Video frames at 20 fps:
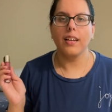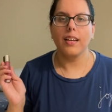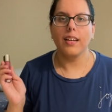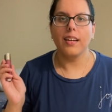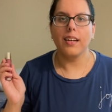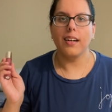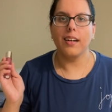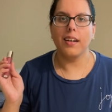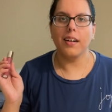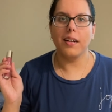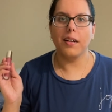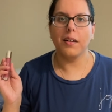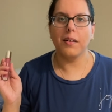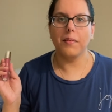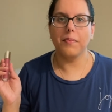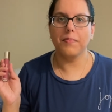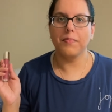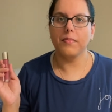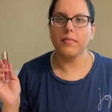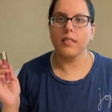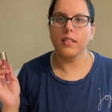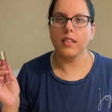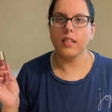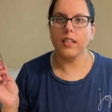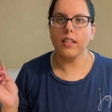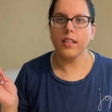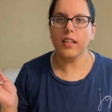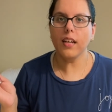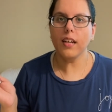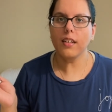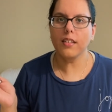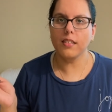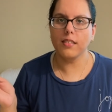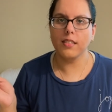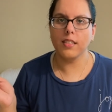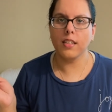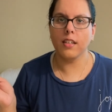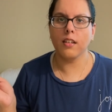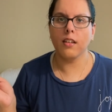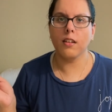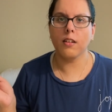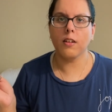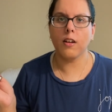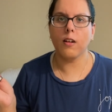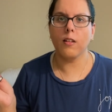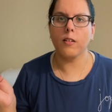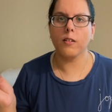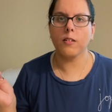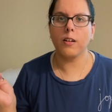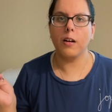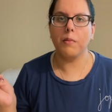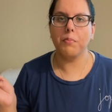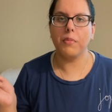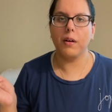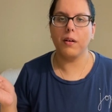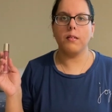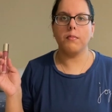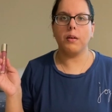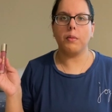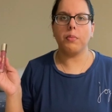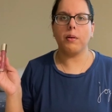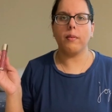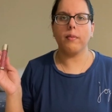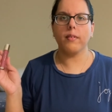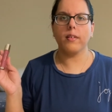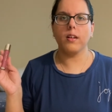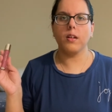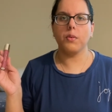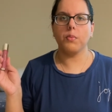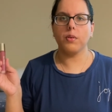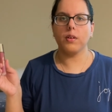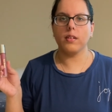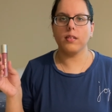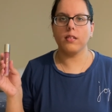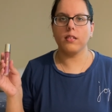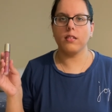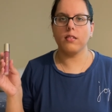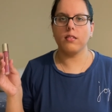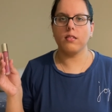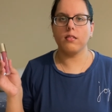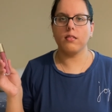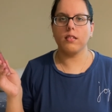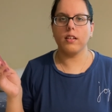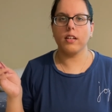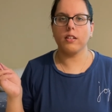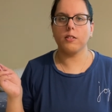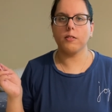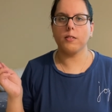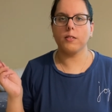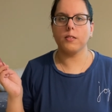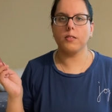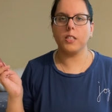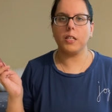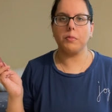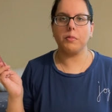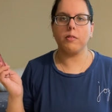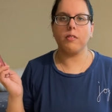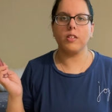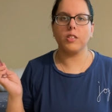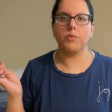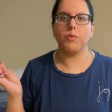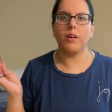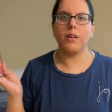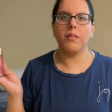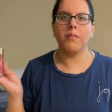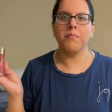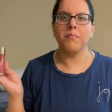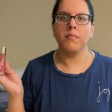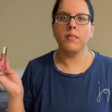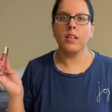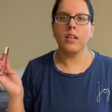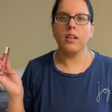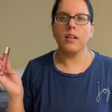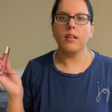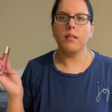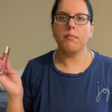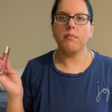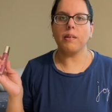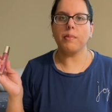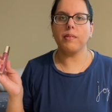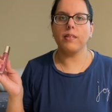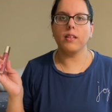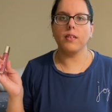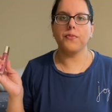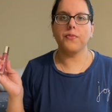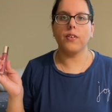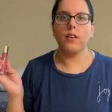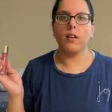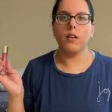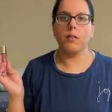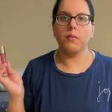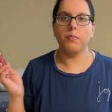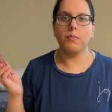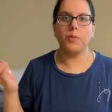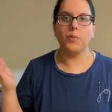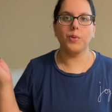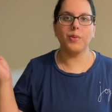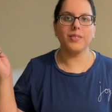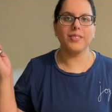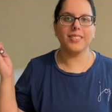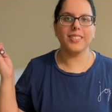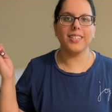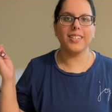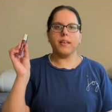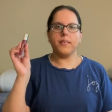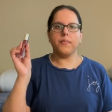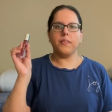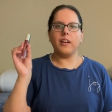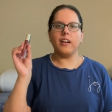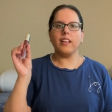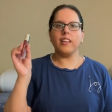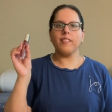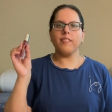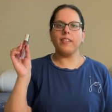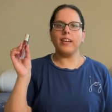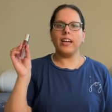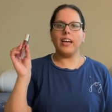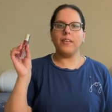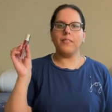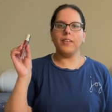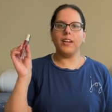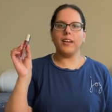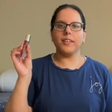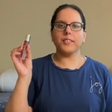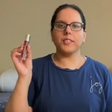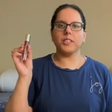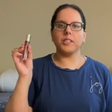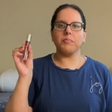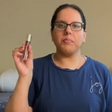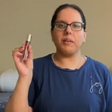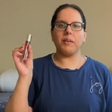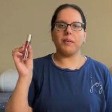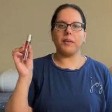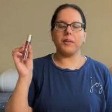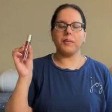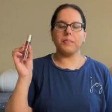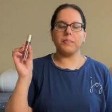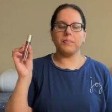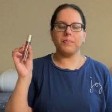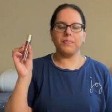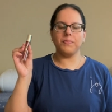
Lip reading: Yeah, it's just like a good color combo. I'm probably gonna wear this like during the summer as well. Maybe in the fall. We'll see. Finally, we have Not So Berry.